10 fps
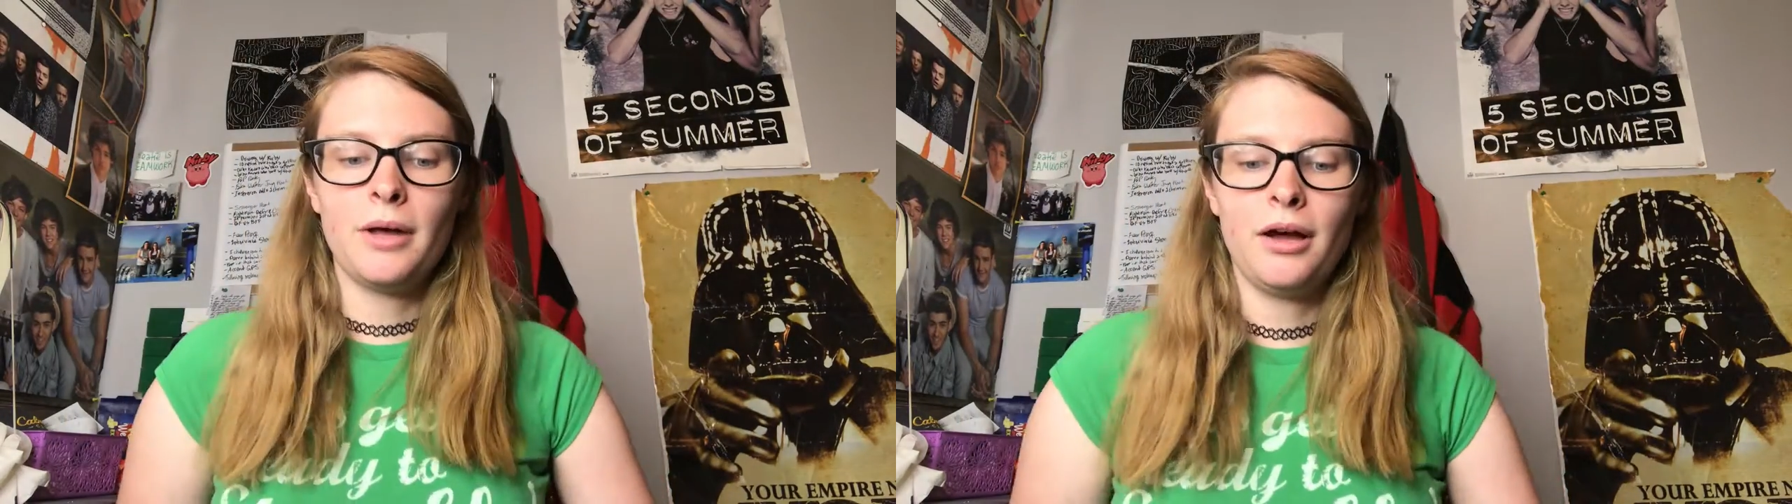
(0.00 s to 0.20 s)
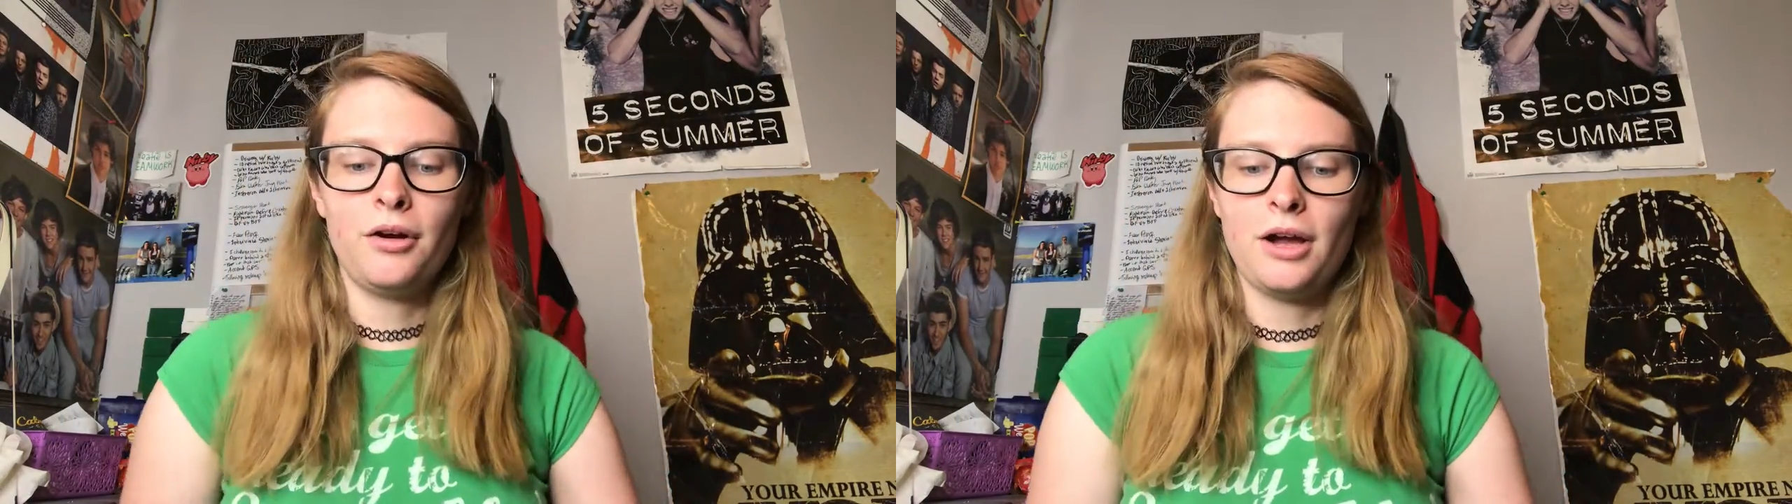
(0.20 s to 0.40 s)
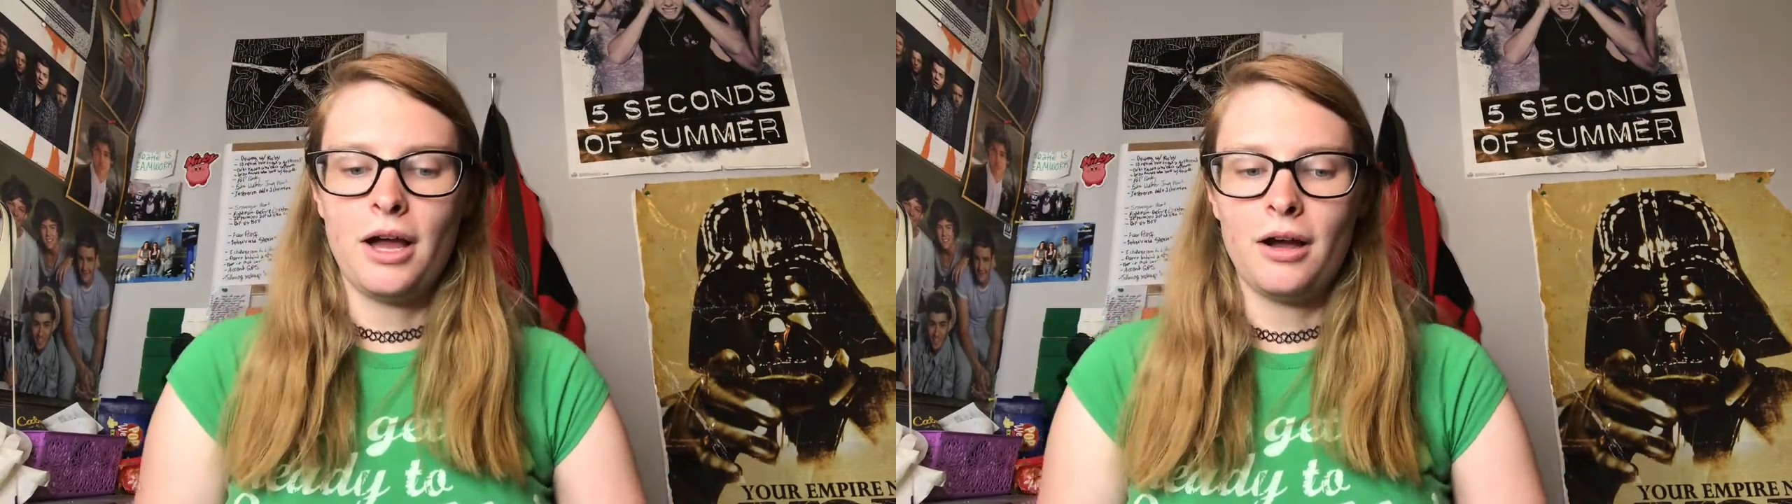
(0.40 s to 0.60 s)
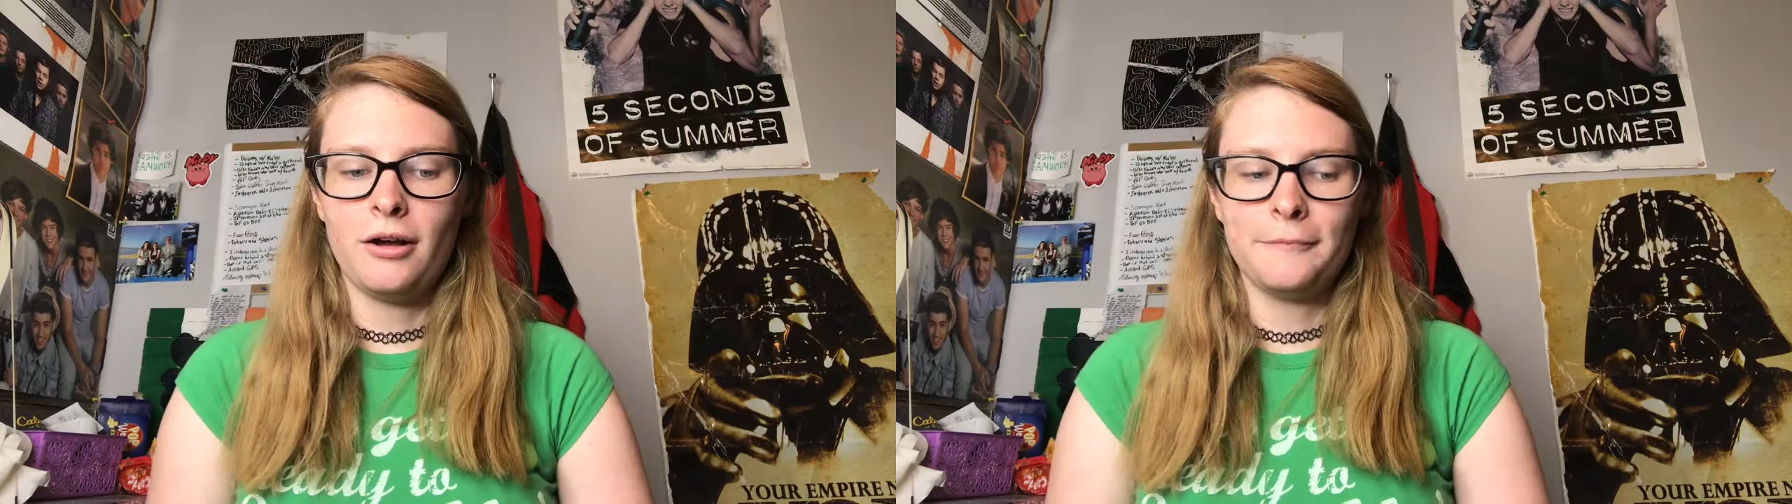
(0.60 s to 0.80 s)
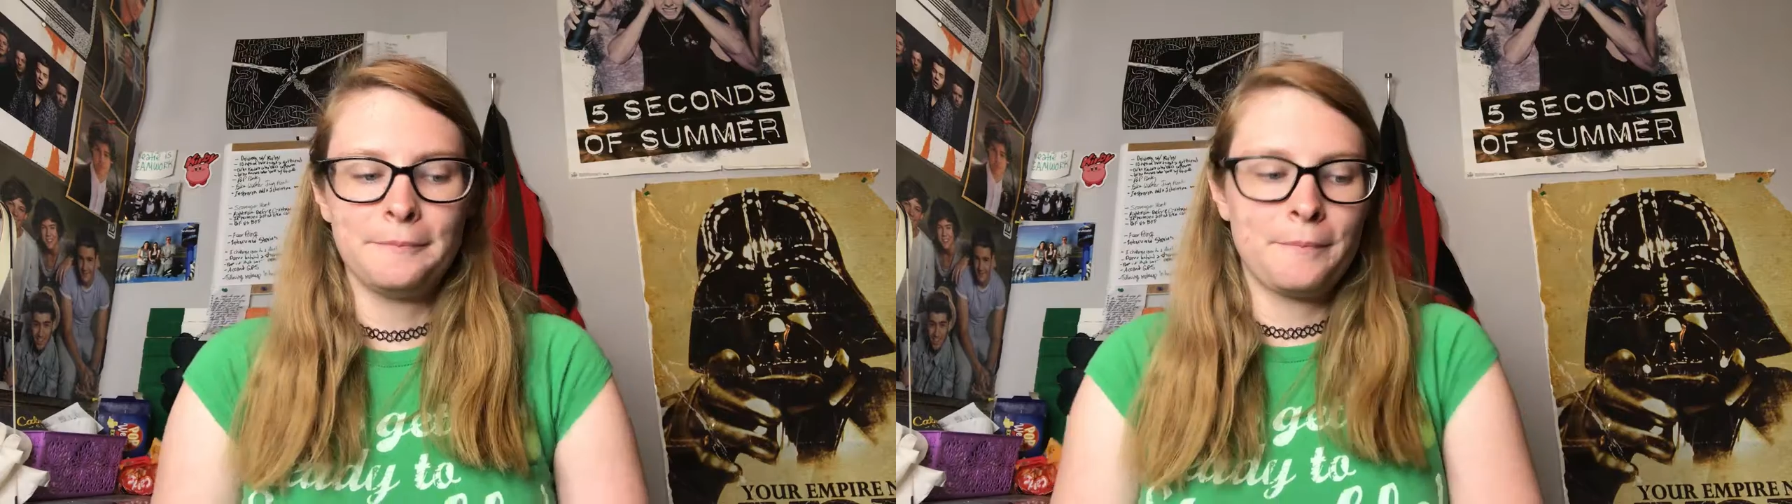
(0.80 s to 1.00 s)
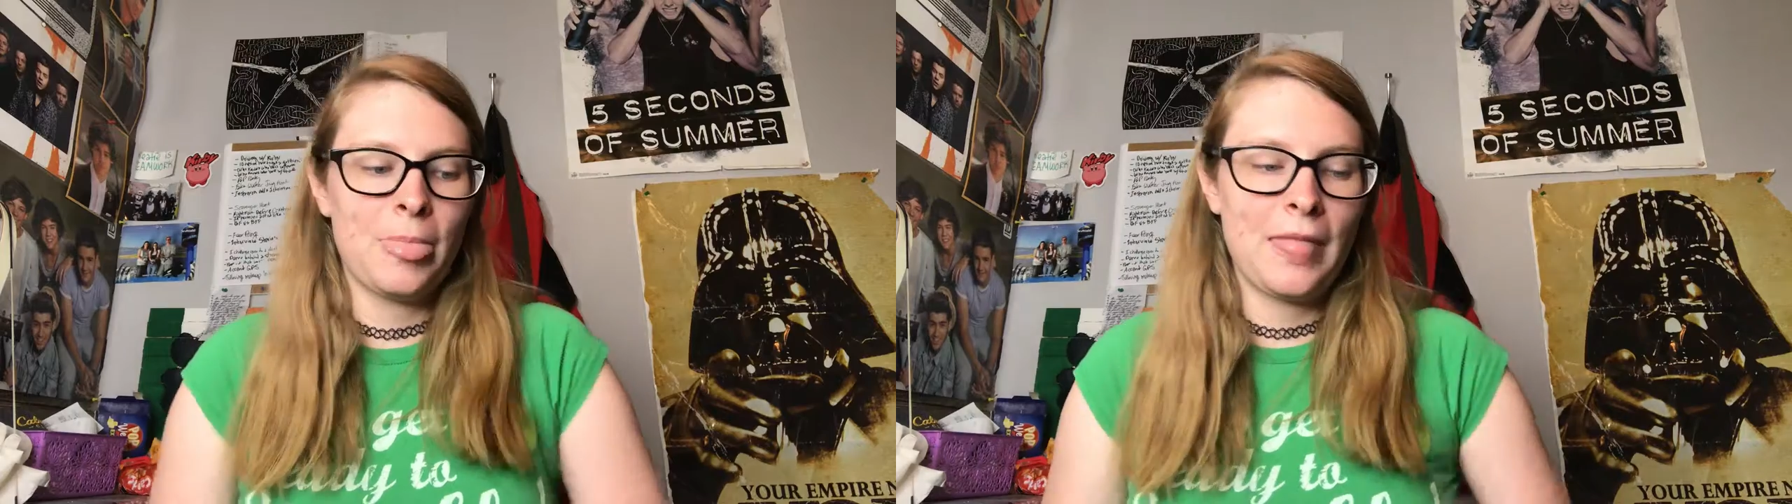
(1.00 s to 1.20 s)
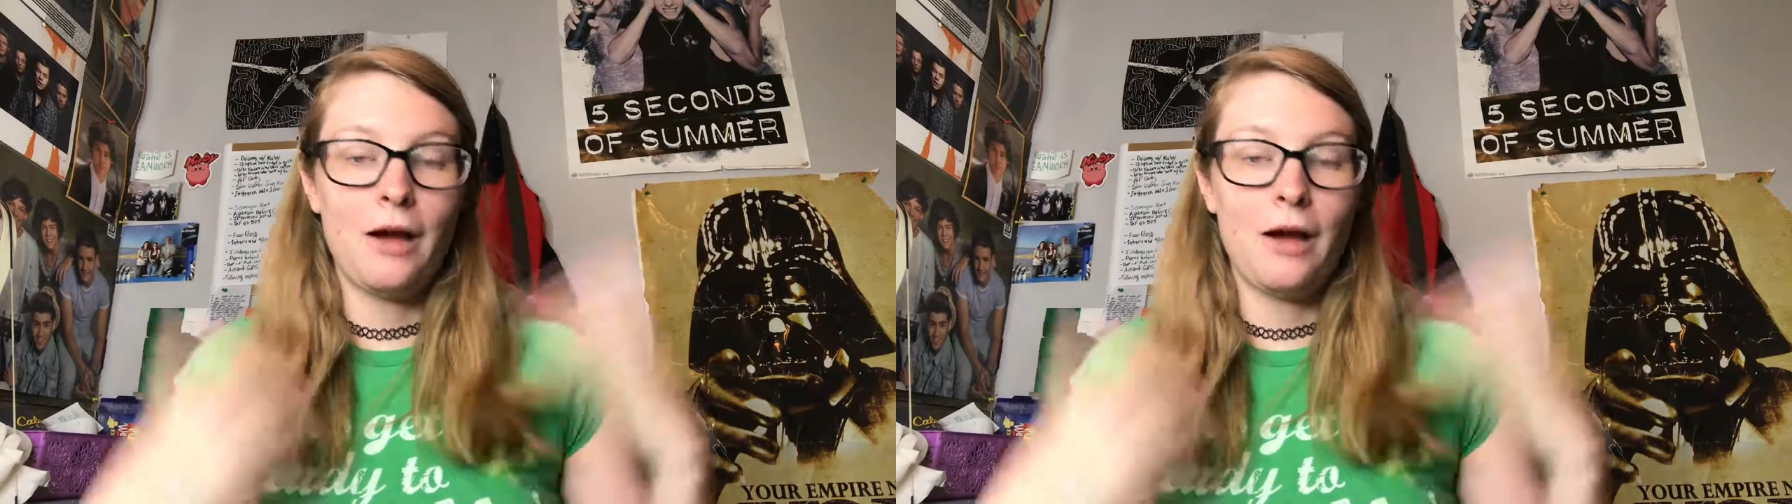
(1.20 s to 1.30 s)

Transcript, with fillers: about how, um,